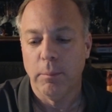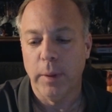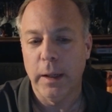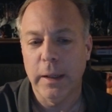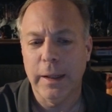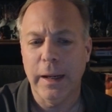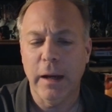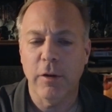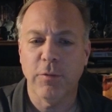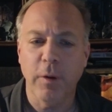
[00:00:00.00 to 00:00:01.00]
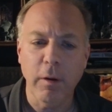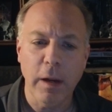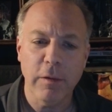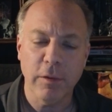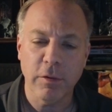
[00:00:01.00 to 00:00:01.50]
But uh, now, as
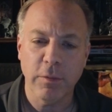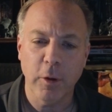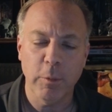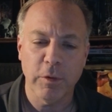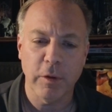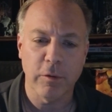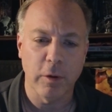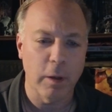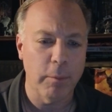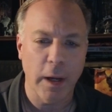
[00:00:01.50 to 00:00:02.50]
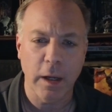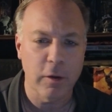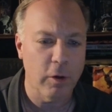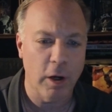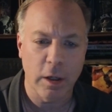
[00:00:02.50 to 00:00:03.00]
far as this film is concerned, I'm not
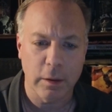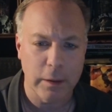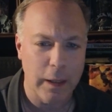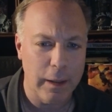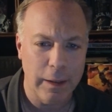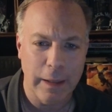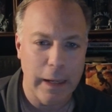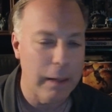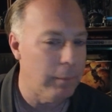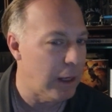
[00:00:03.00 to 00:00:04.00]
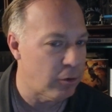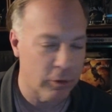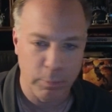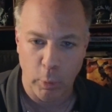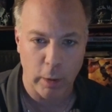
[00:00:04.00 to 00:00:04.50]
going to talk uh, any
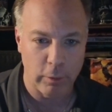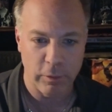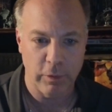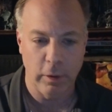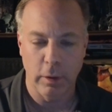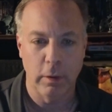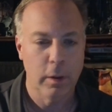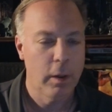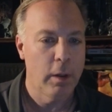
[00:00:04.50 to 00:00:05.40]
major spoilers here.